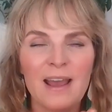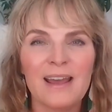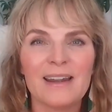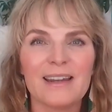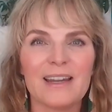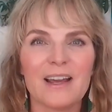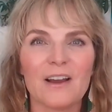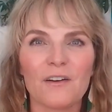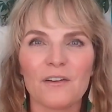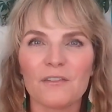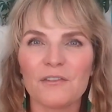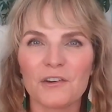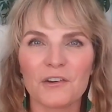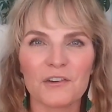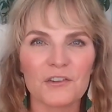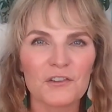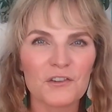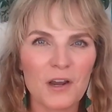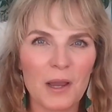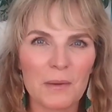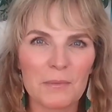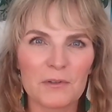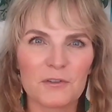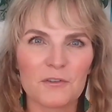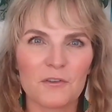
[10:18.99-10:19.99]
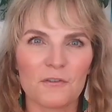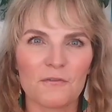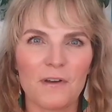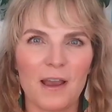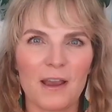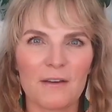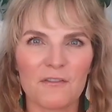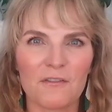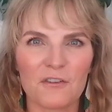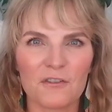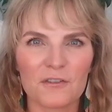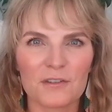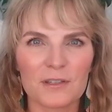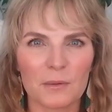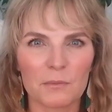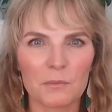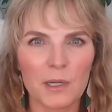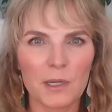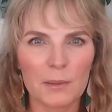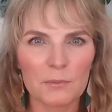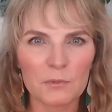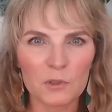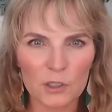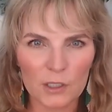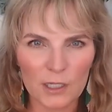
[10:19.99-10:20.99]
Now, if you're a trauma survivor,
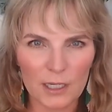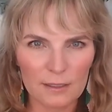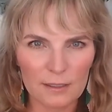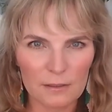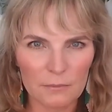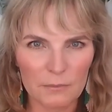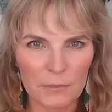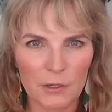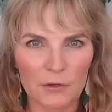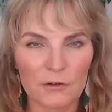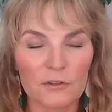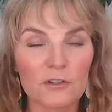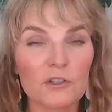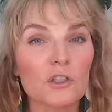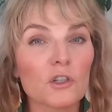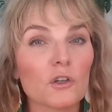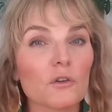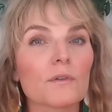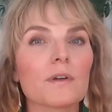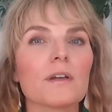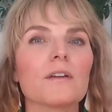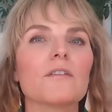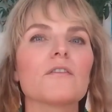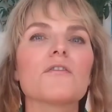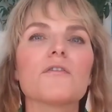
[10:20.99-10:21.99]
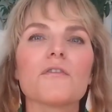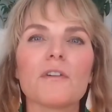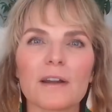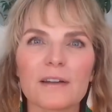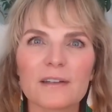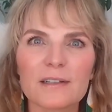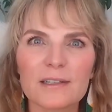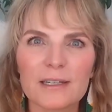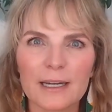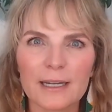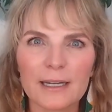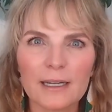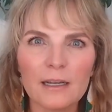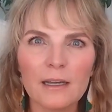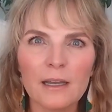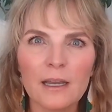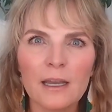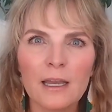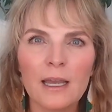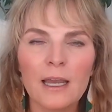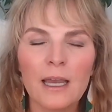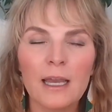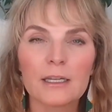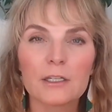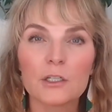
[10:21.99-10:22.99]
sometimes looking in the mirror is too confronting,
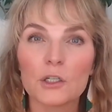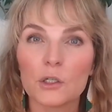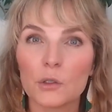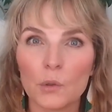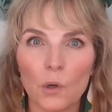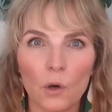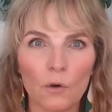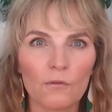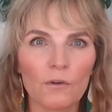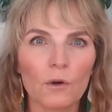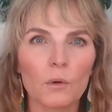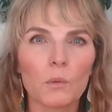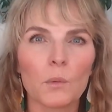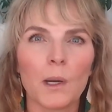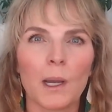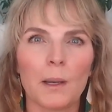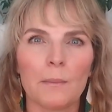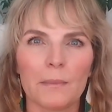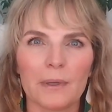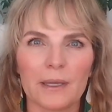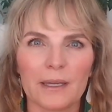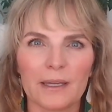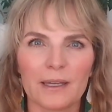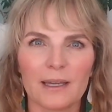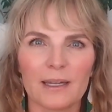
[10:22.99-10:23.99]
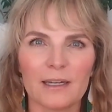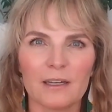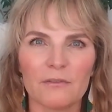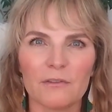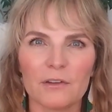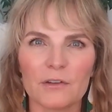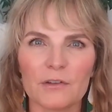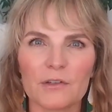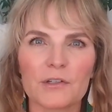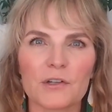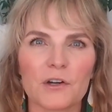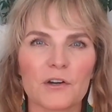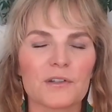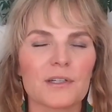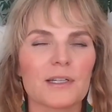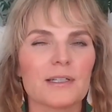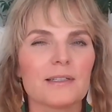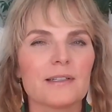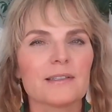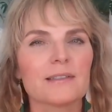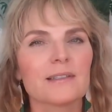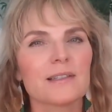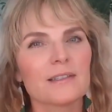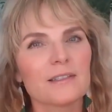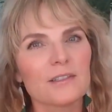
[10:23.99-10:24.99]
too overwhelming. And if you start to
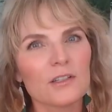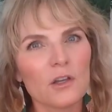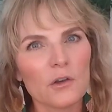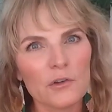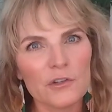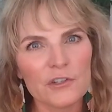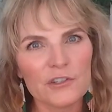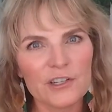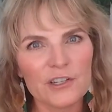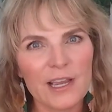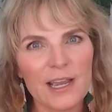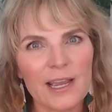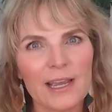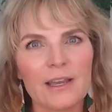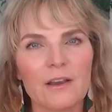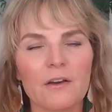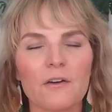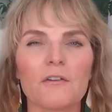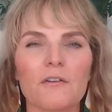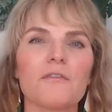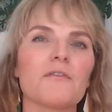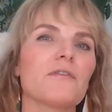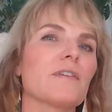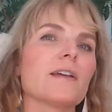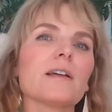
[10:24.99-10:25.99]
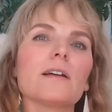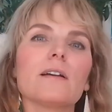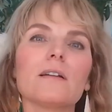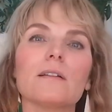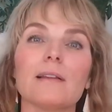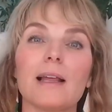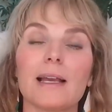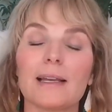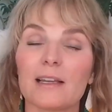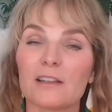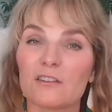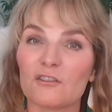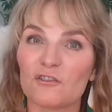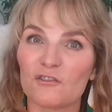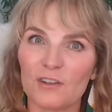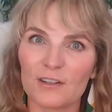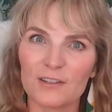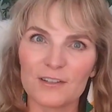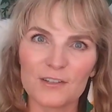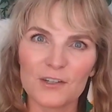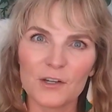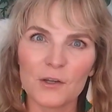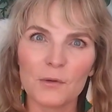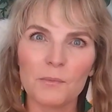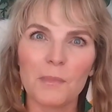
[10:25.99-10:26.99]
disassociate or feel like it's
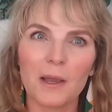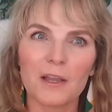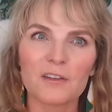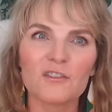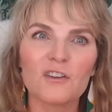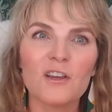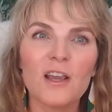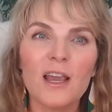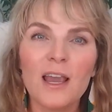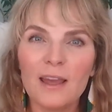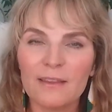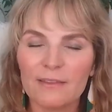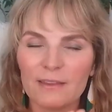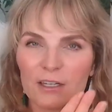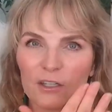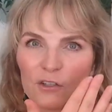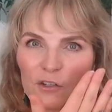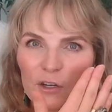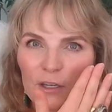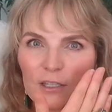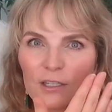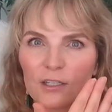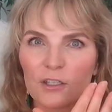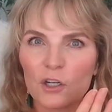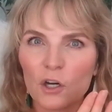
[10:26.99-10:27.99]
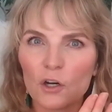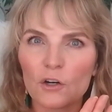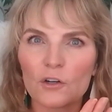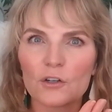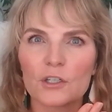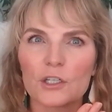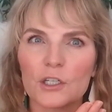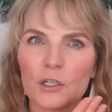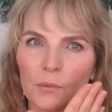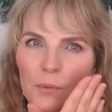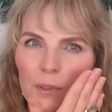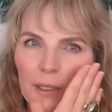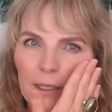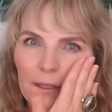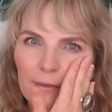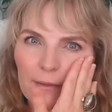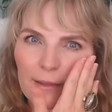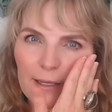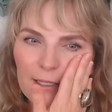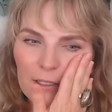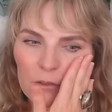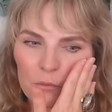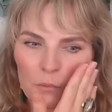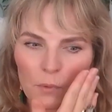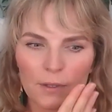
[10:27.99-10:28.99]
just too much, then just start doing
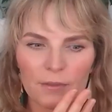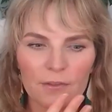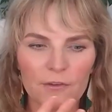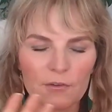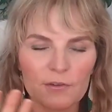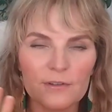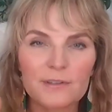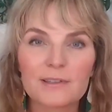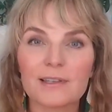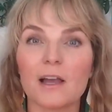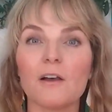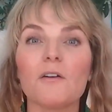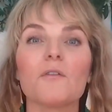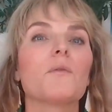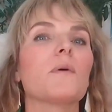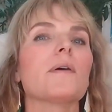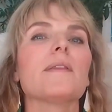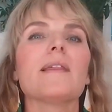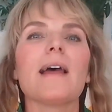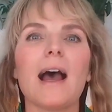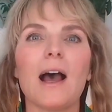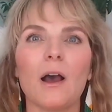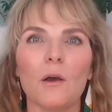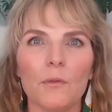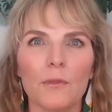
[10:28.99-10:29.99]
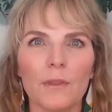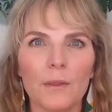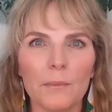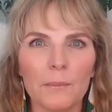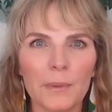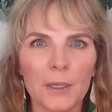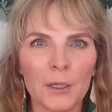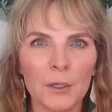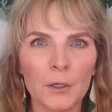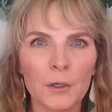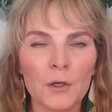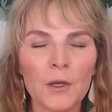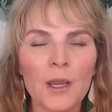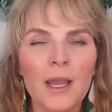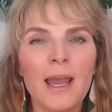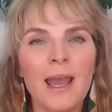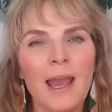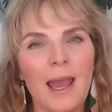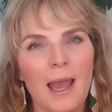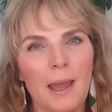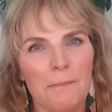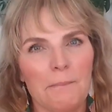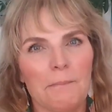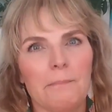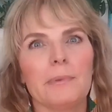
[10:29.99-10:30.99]
this with yourself without the mirror
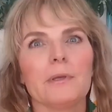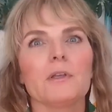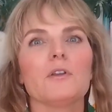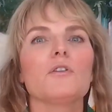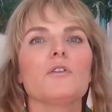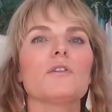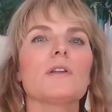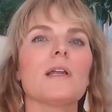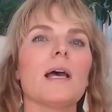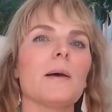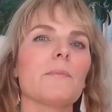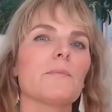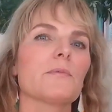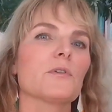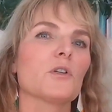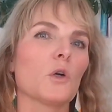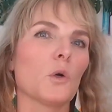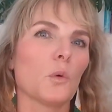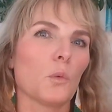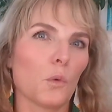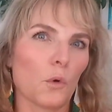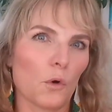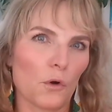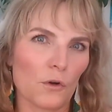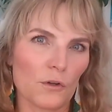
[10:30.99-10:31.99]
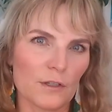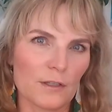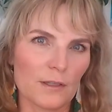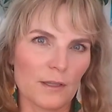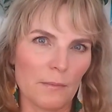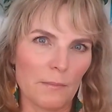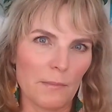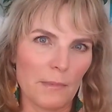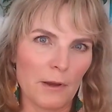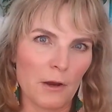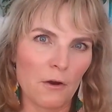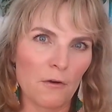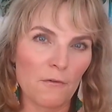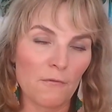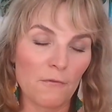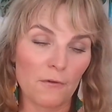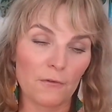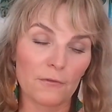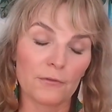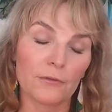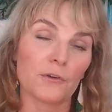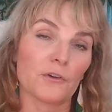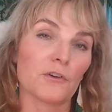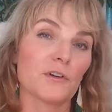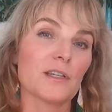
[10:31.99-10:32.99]
and build up towards the mirror for
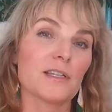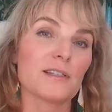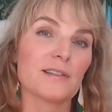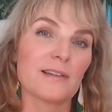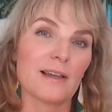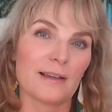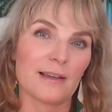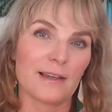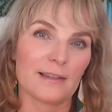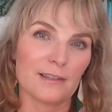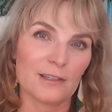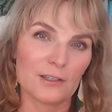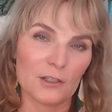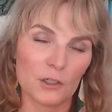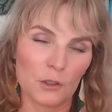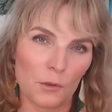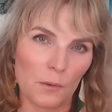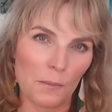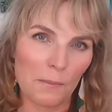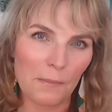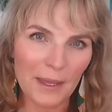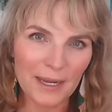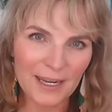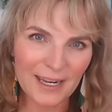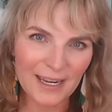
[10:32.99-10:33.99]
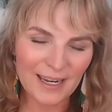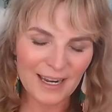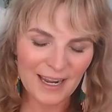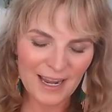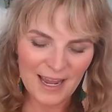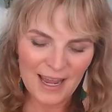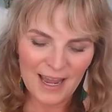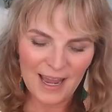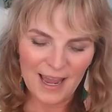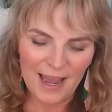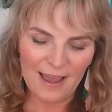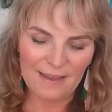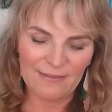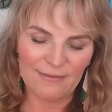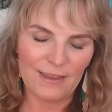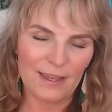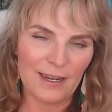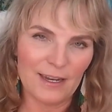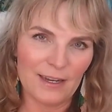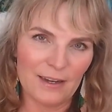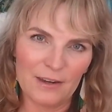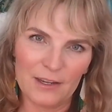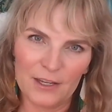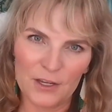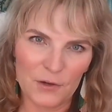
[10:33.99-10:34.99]
30 seconds to a minute. And
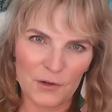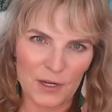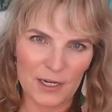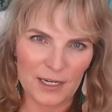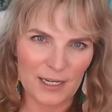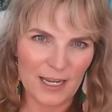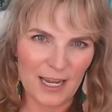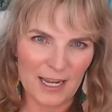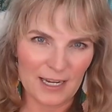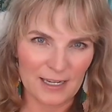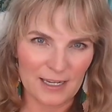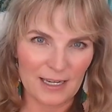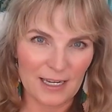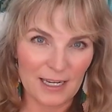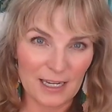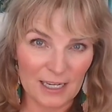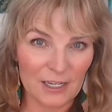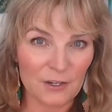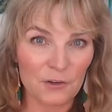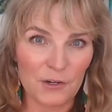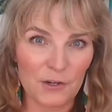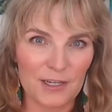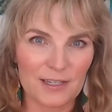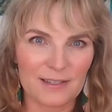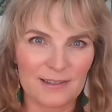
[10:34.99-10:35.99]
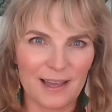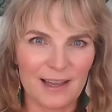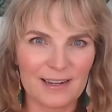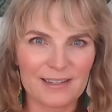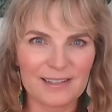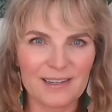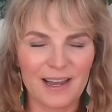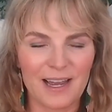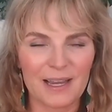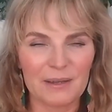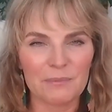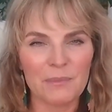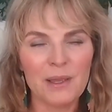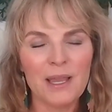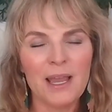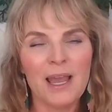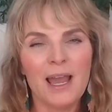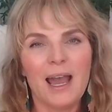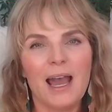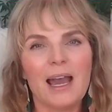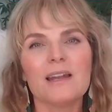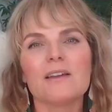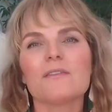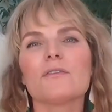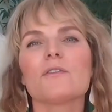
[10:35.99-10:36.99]
then you can increase that time.
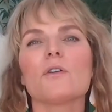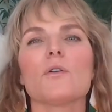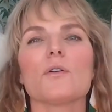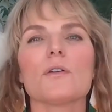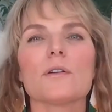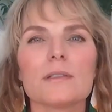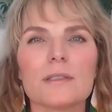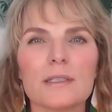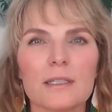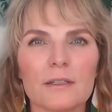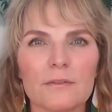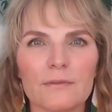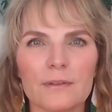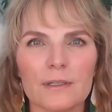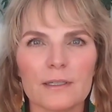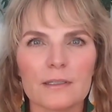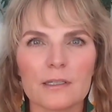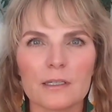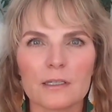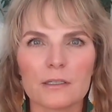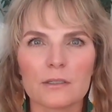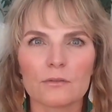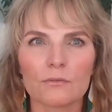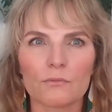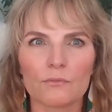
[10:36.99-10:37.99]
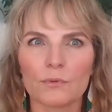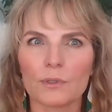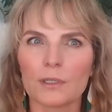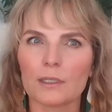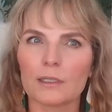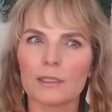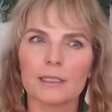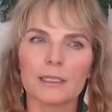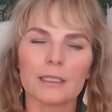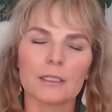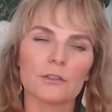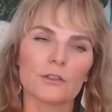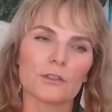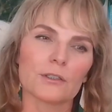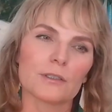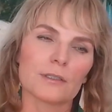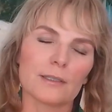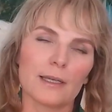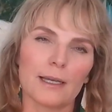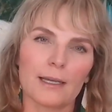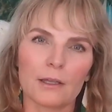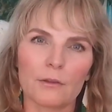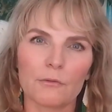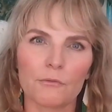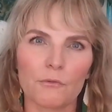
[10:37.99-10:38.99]
And of course, if this is really just
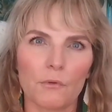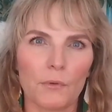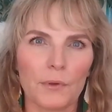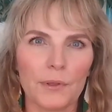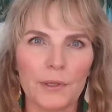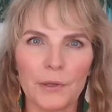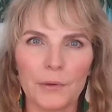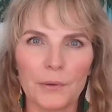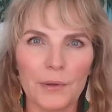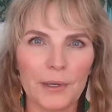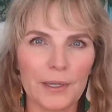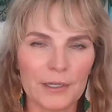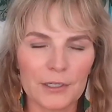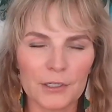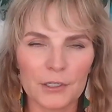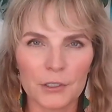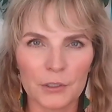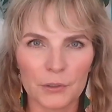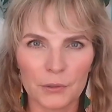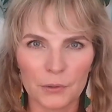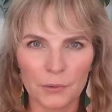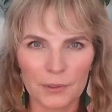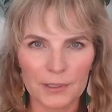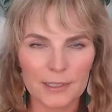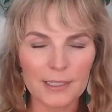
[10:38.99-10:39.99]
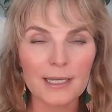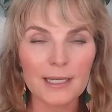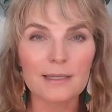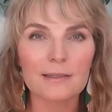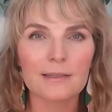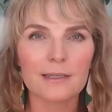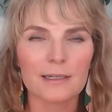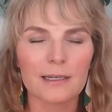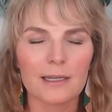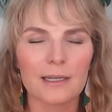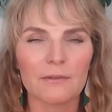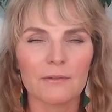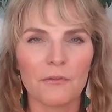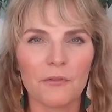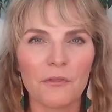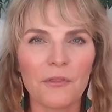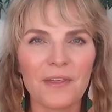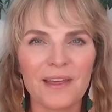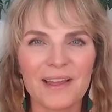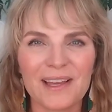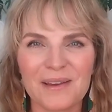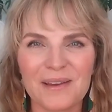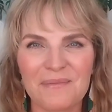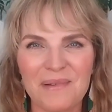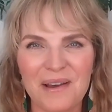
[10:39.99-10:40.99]
like throwing you into a tizzy to even
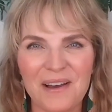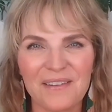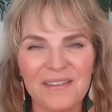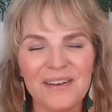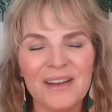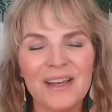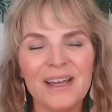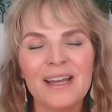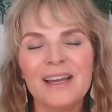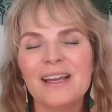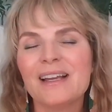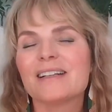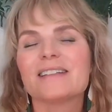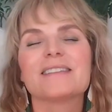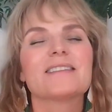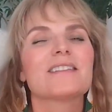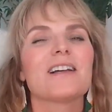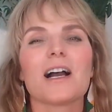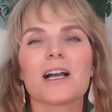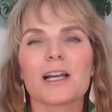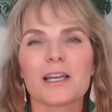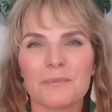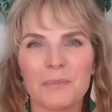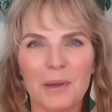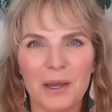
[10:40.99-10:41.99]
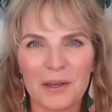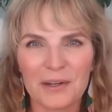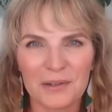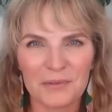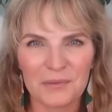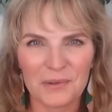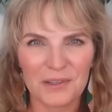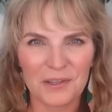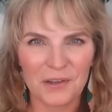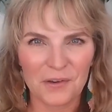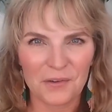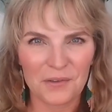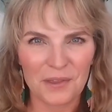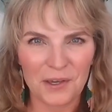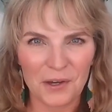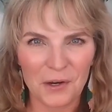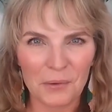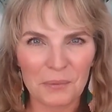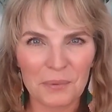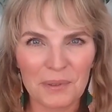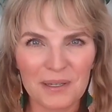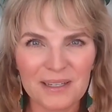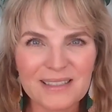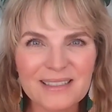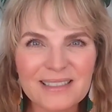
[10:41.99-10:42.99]
think about, talk about it with your
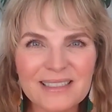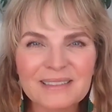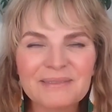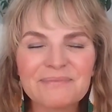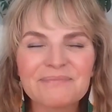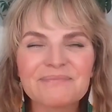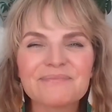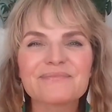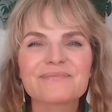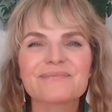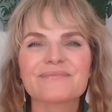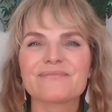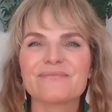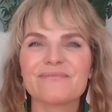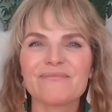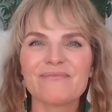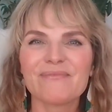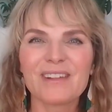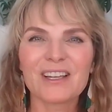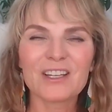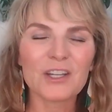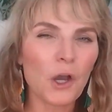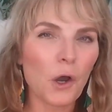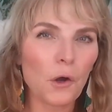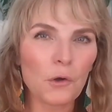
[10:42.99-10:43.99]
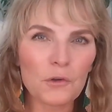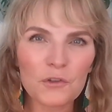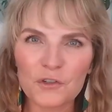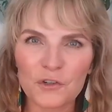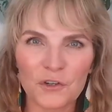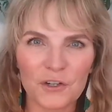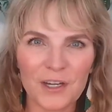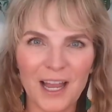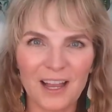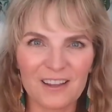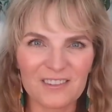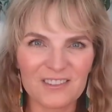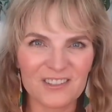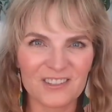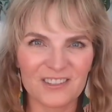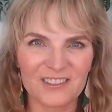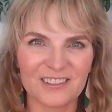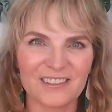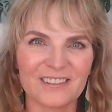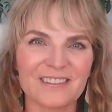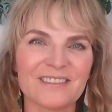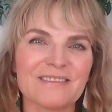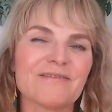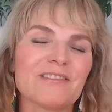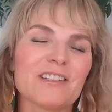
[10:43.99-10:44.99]
therapist, coach or
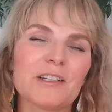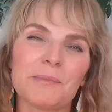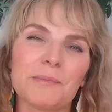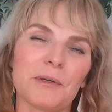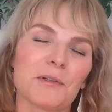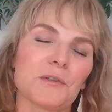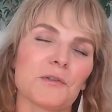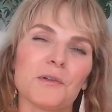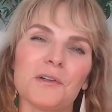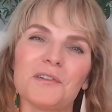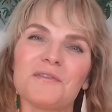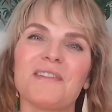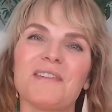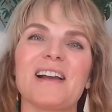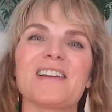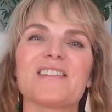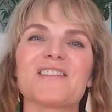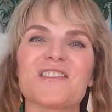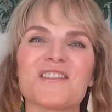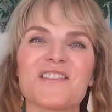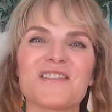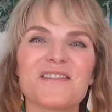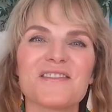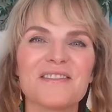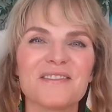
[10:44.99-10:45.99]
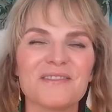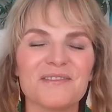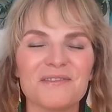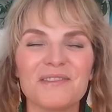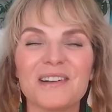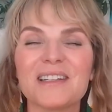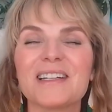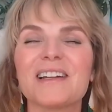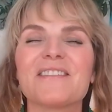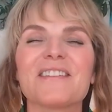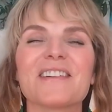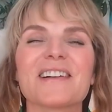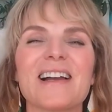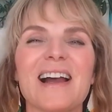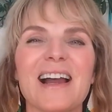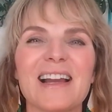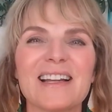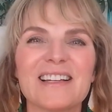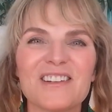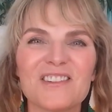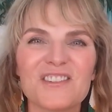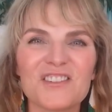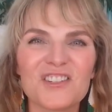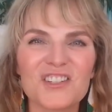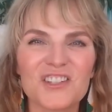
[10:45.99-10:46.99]
counselor, spiritual advisor of whatever kind
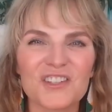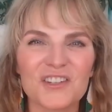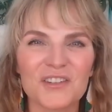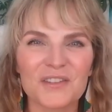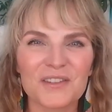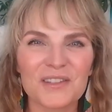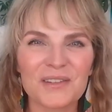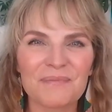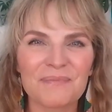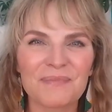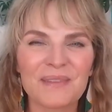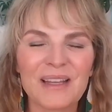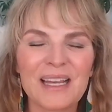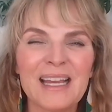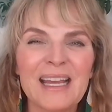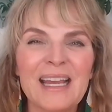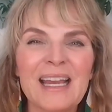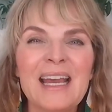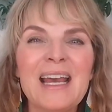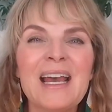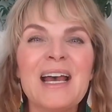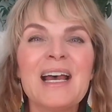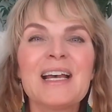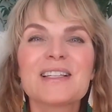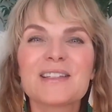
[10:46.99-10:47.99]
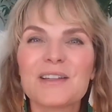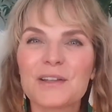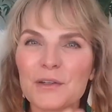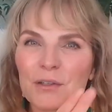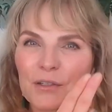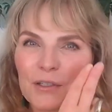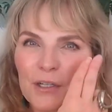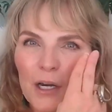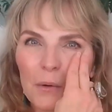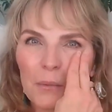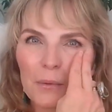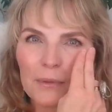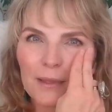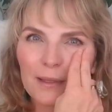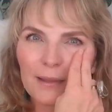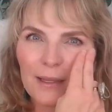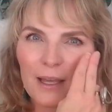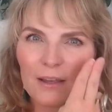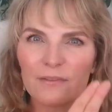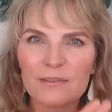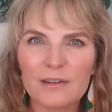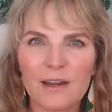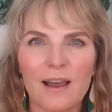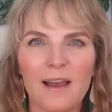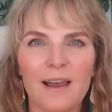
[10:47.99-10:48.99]
you choose. So you start with the
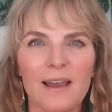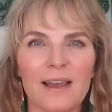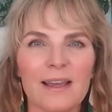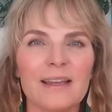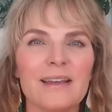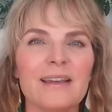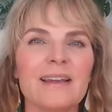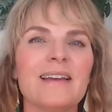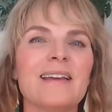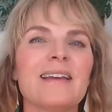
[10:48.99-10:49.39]
left eye